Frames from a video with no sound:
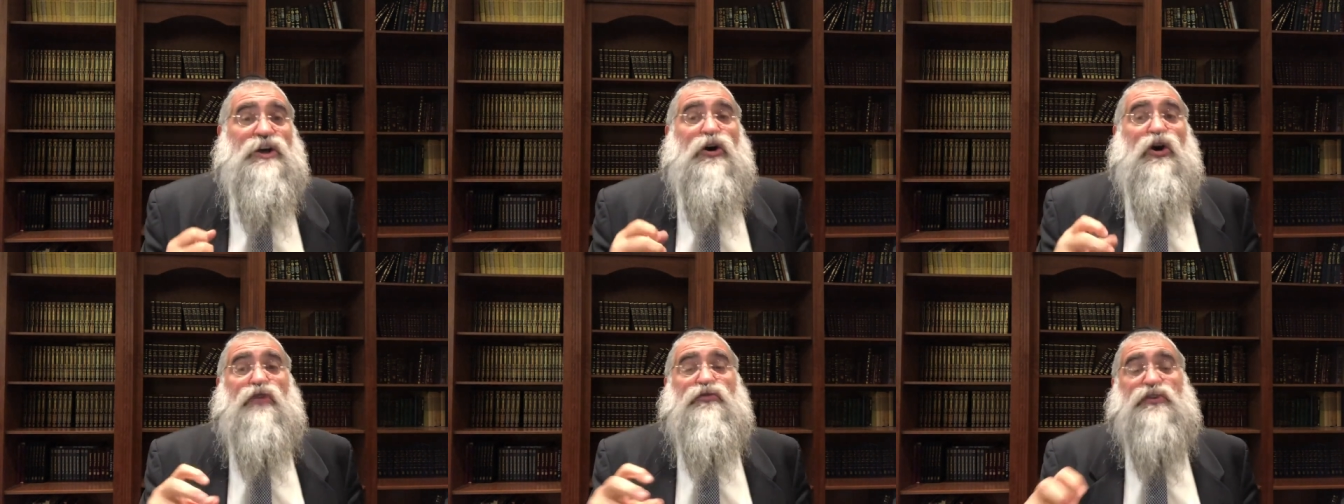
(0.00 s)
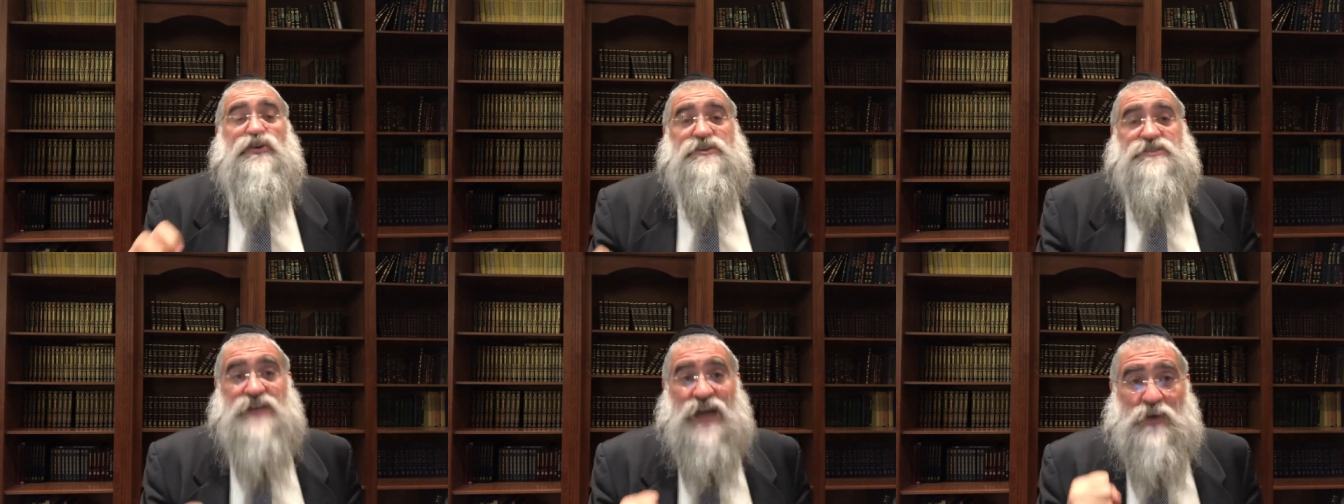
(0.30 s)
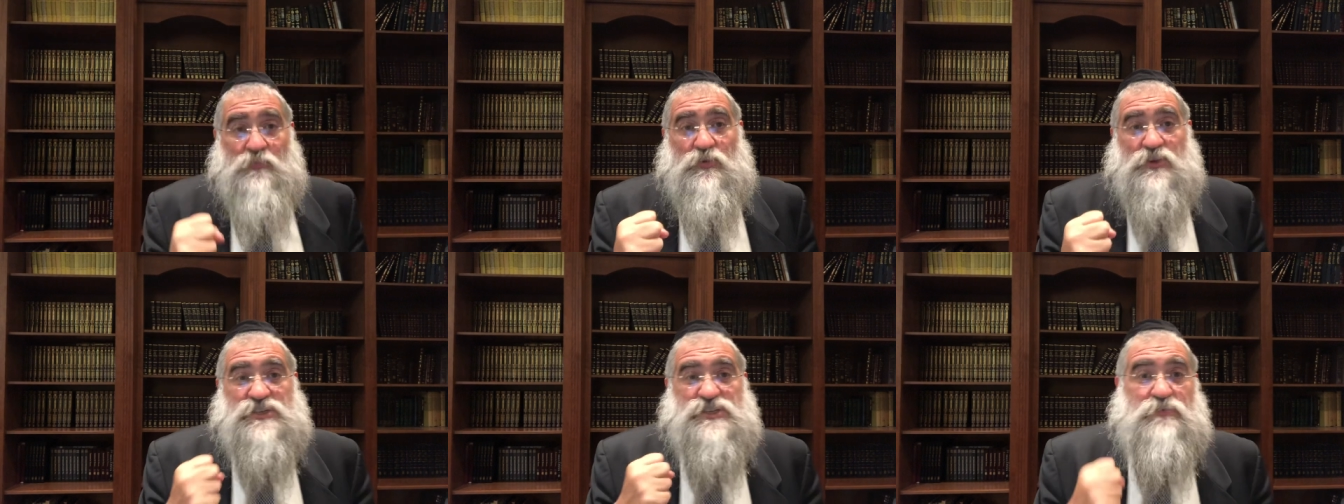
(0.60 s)
Or, for
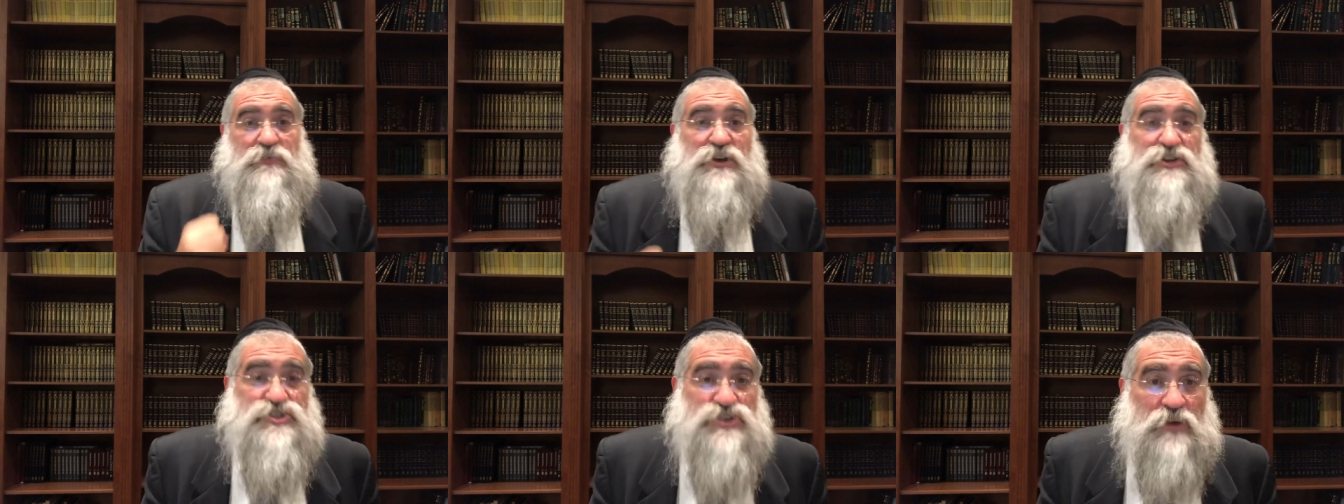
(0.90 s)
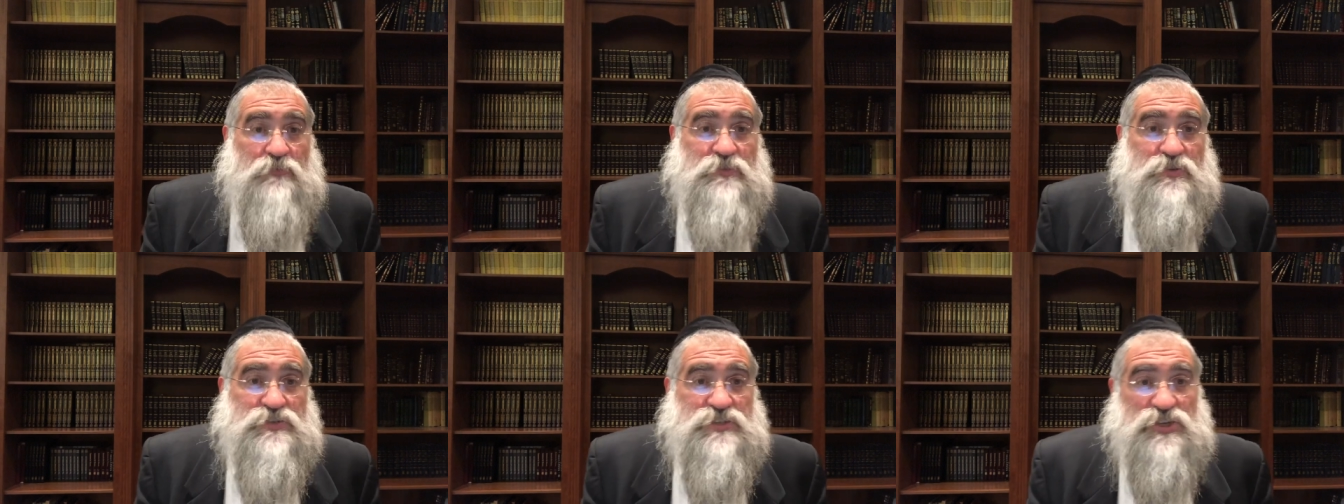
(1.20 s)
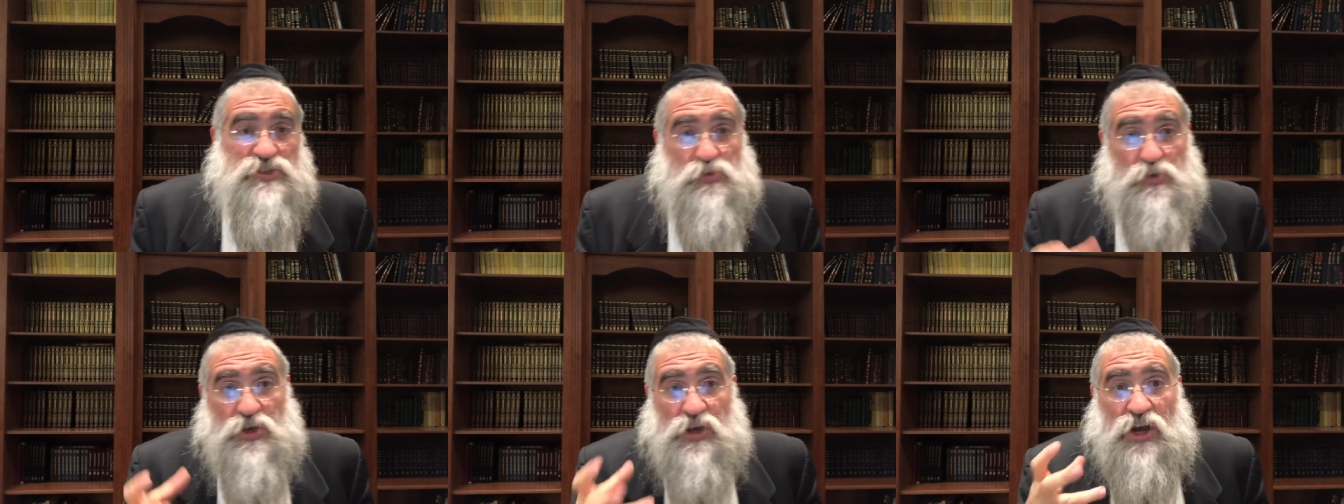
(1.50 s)
example, the Baal Shem
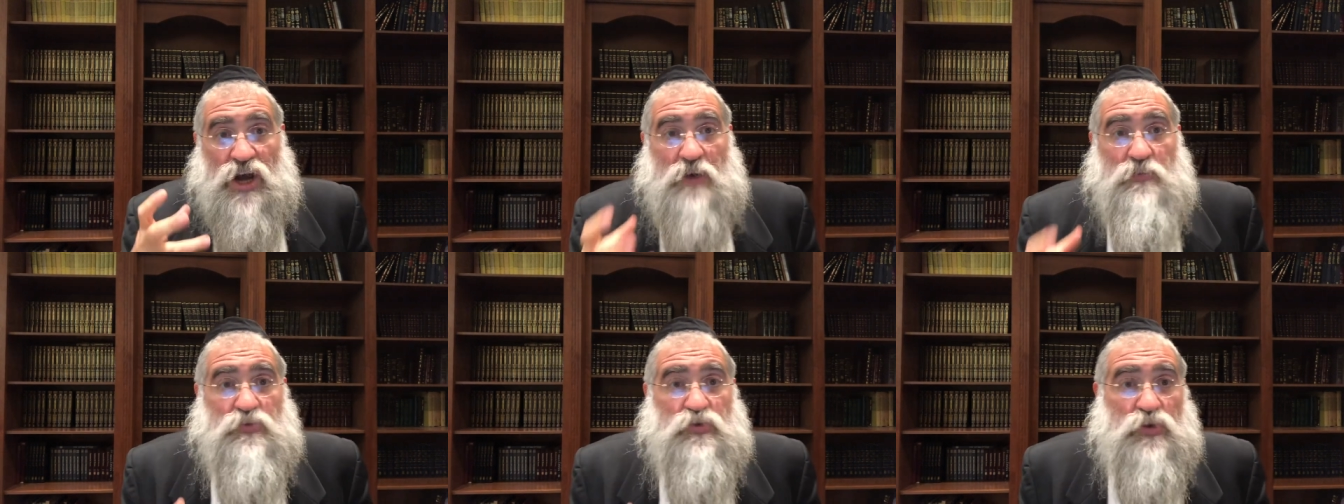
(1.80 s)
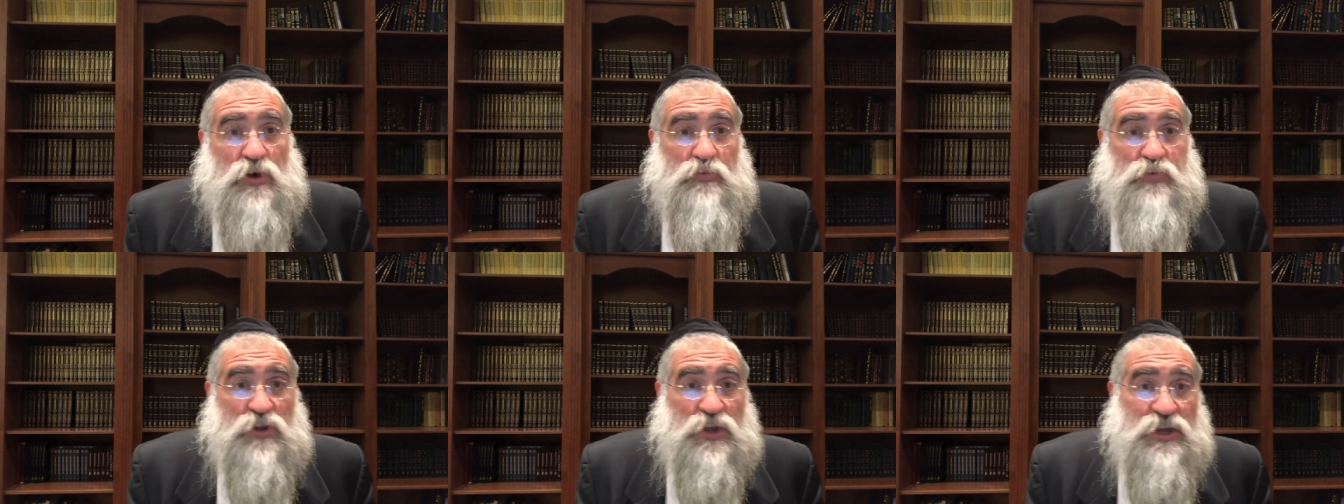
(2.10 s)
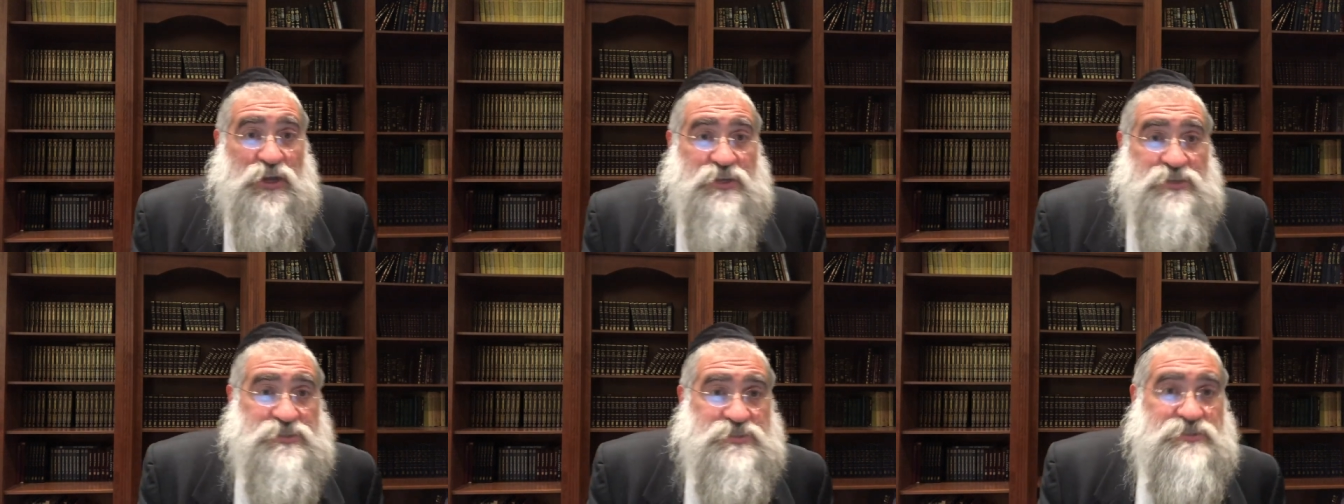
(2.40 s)
says when you come to a
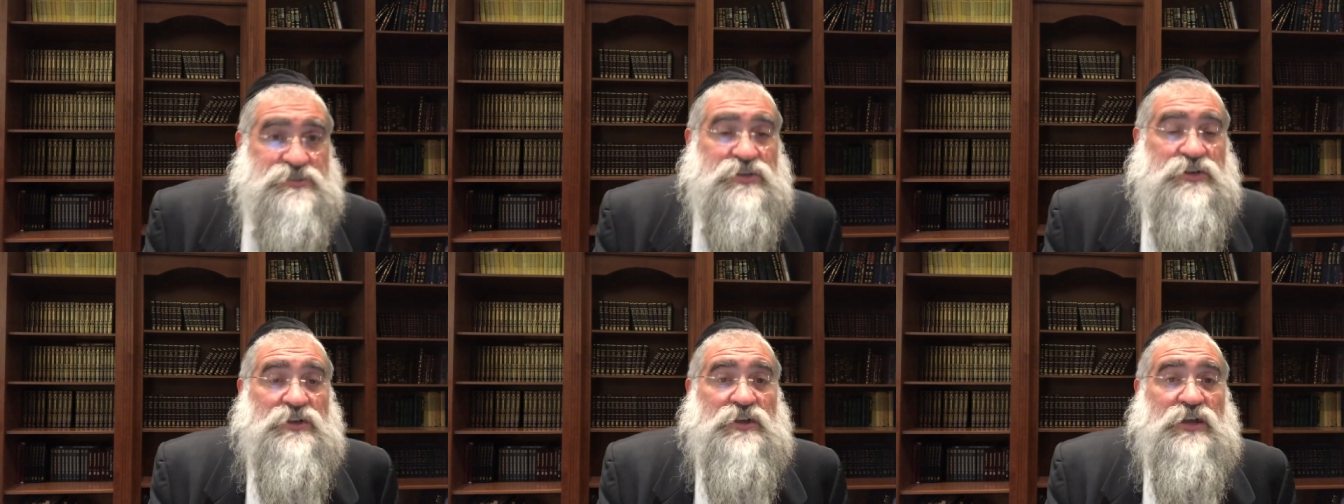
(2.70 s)
place,